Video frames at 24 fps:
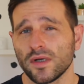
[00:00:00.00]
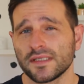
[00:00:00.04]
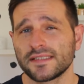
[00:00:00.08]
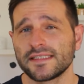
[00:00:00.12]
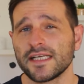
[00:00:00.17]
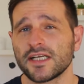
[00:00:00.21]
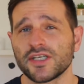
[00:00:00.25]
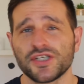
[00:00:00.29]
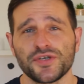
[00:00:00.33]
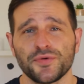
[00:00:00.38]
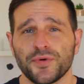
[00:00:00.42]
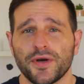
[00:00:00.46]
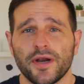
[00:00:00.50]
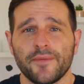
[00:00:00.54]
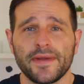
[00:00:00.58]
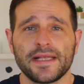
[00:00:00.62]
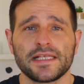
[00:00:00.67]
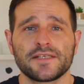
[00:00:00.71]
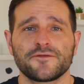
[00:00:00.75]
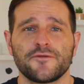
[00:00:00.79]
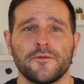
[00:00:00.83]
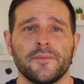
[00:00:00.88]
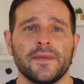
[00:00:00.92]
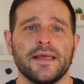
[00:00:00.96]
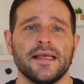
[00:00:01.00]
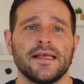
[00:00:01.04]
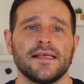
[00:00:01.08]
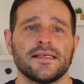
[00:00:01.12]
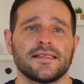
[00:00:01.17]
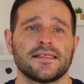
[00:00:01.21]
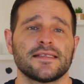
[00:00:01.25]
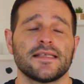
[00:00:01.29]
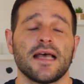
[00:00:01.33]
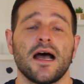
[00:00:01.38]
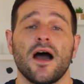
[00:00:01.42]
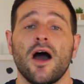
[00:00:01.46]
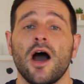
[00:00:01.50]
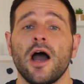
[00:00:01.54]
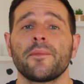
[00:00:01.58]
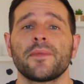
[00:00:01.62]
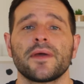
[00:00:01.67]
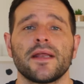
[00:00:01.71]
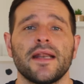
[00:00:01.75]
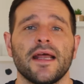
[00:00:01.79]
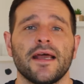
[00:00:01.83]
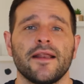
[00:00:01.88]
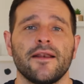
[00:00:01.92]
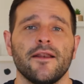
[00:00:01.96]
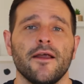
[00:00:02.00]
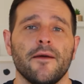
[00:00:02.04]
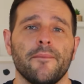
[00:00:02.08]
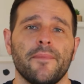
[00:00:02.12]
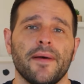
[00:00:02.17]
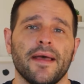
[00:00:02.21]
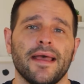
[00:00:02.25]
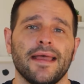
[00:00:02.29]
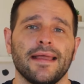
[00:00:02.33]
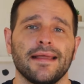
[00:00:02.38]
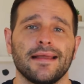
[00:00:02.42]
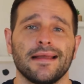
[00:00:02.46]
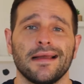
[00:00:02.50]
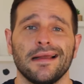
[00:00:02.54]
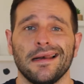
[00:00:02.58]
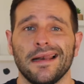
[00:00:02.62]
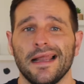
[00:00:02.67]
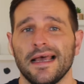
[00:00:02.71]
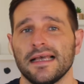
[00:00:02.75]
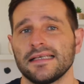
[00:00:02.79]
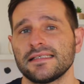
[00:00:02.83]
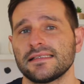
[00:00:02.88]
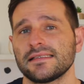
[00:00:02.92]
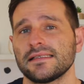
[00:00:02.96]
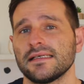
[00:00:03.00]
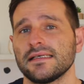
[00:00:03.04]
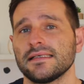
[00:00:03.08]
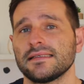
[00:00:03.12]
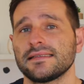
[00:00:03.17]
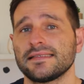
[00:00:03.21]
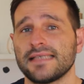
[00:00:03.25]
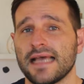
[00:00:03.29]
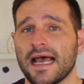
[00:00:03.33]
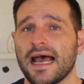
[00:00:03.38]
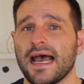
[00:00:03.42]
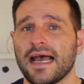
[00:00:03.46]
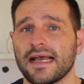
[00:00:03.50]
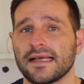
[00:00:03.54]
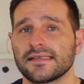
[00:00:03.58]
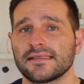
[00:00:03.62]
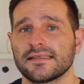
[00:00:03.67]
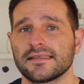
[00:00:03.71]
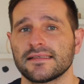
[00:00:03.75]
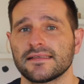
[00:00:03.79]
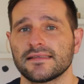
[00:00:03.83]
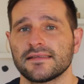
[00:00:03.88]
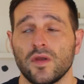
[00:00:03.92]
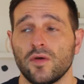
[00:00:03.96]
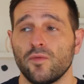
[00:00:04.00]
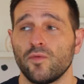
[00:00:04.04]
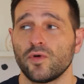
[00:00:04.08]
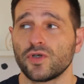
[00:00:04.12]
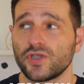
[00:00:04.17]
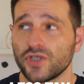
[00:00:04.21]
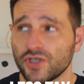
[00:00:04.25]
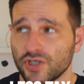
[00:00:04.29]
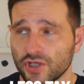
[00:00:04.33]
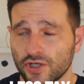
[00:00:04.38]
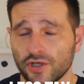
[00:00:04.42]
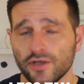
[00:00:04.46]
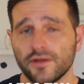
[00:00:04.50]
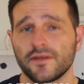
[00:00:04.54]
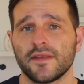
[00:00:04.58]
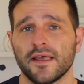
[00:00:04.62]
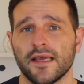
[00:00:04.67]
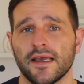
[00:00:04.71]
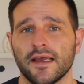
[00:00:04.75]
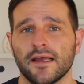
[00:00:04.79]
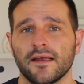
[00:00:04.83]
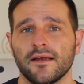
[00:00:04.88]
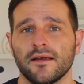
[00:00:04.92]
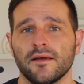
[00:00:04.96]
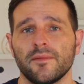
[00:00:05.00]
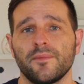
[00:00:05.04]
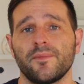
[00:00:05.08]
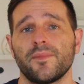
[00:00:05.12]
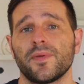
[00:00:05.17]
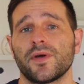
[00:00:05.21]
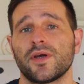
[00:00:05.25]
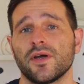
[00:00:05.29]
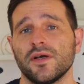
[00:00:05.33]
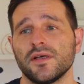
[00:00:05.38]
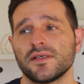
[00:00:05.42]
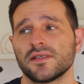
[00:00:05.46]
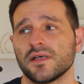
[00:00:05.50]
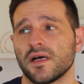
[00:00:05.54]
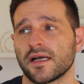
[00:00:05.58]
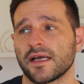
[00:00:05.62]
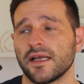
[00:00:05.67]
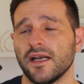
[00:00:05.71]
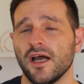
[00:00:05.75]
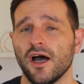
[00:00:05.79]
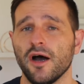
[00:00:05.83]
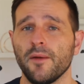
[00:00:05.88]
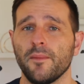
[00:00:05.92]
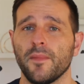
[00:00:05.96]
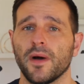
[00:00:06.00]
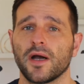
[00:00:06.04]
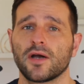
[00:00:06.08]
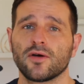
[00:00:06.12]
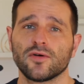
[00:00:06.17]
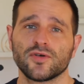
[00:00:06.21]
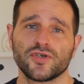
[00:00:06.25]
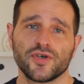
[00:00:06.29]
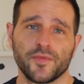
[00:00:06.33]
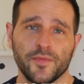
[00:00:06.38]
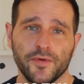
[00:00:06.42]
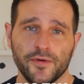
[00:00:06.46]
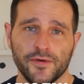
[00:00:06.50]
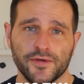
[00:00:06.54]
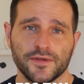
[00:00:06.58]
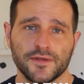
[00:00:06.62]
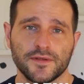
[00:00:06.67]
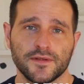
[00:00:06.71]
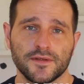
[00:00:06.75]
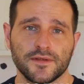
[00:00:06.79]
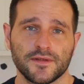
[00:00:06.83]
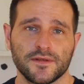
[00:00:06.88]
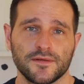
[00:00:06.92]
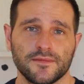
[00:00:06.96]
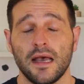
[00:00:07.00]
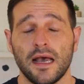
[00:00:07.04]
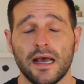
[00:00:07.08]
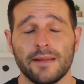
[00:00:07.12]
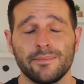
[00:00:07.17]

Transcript: essentially what it means for me is that I'm going to end up paying less tax, which is a good thing because I can up my contributions.